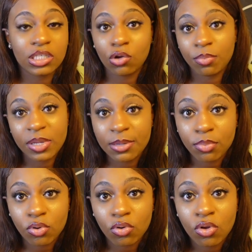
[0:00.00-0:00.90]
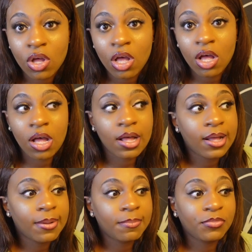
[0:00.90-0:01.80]
deal with people,
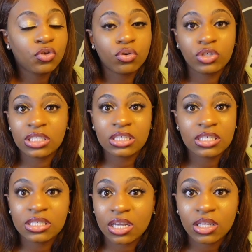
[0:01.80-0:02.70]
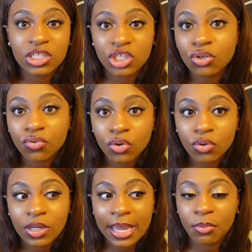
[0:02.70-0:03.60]
just the skill in general.
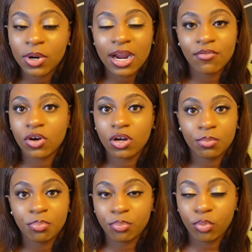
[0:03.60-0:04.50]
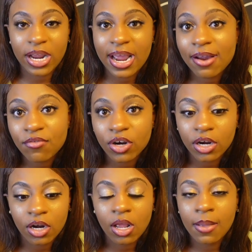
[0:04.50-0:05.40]
Like wherever
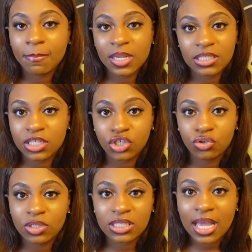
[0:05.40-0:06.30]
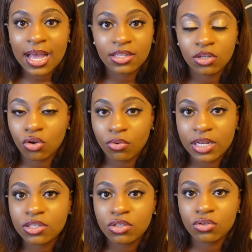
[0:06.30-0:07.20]
business you decide to go
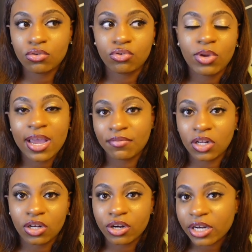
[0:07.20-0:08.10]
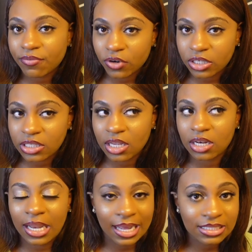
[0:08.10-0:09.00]
into, you have to learn it first. And
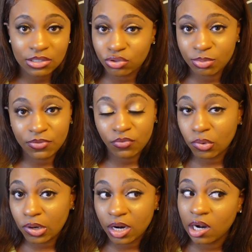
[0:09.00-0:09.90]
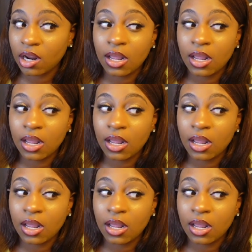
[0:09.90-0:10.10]
like I told you before,